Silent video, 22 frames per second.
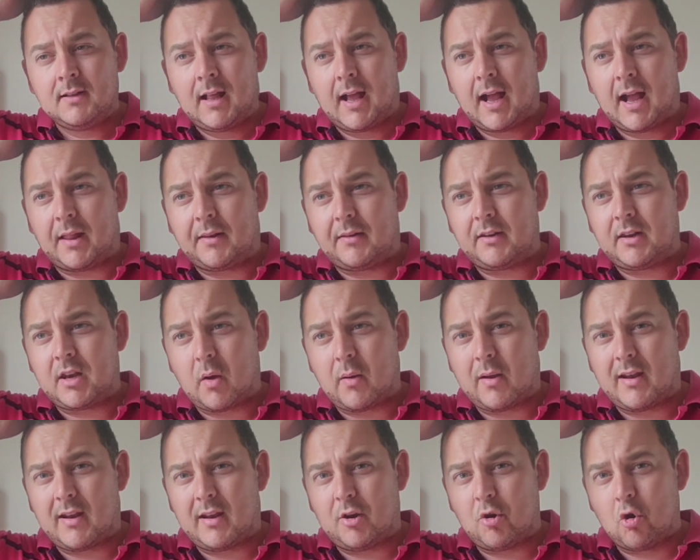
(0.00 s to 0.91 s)
And,
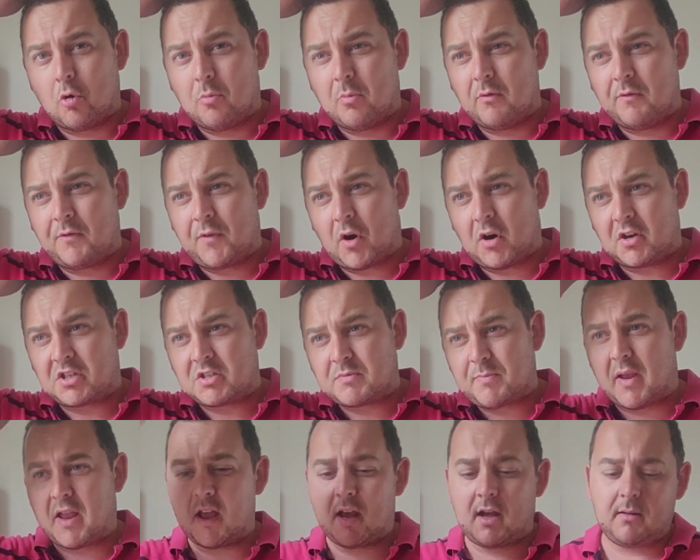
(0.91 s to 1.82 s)
in a normal
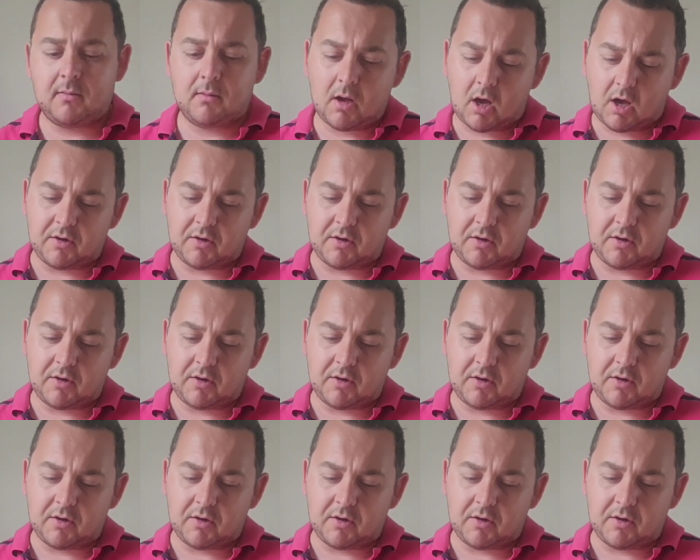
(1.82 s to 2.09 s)
Weissbier,